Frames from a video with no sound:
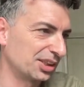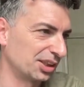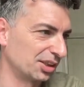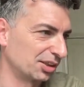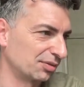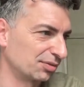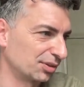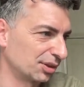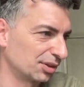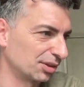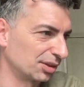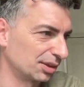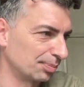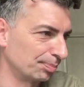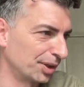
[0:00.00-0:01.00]
here
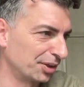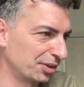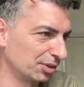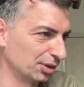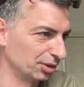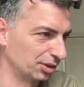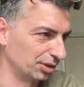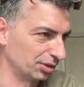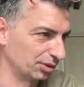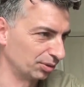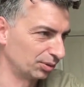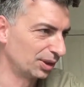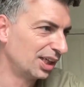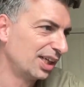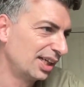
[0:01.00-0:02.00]
for a month or
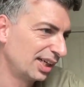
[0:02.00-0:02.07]
two.